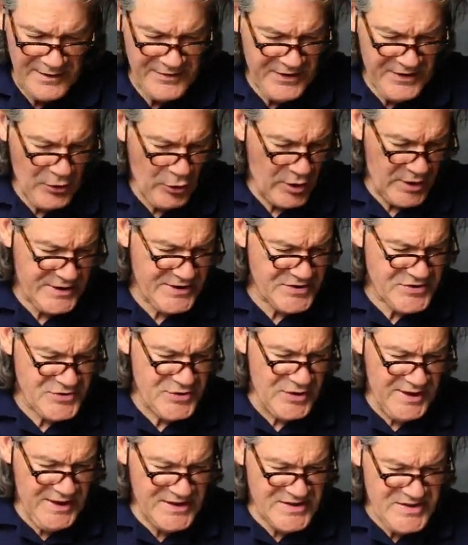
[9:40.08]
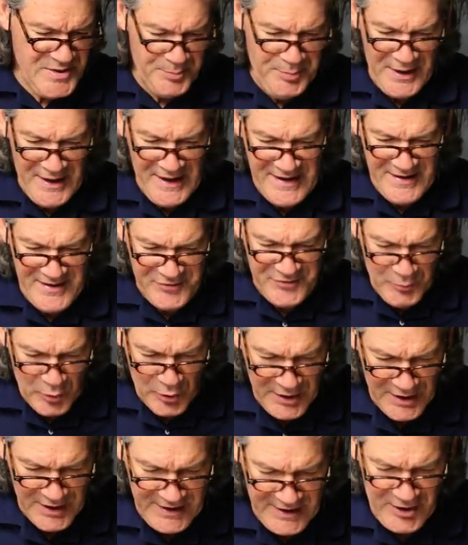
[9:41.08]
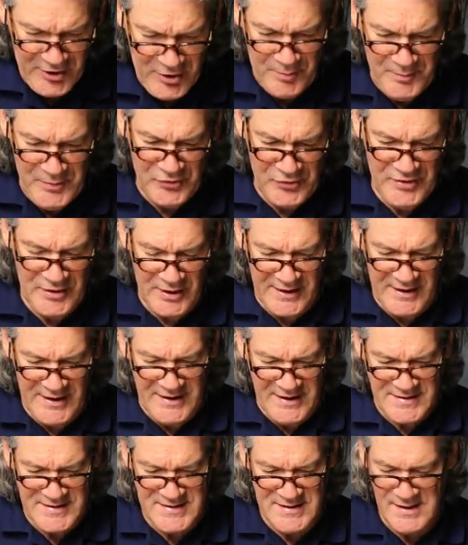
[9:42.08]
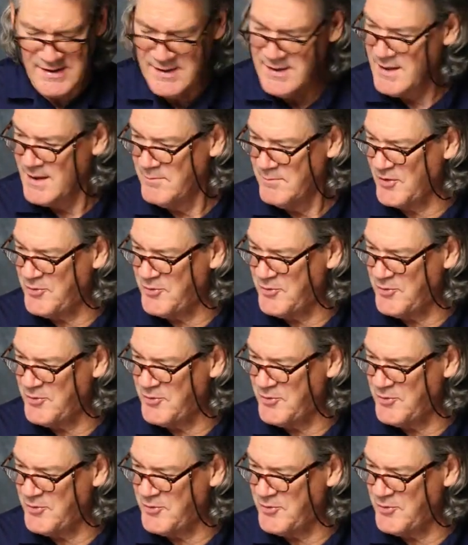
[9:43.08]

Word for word: the orchestra needs to play this morning. I need a little music. Look at this. My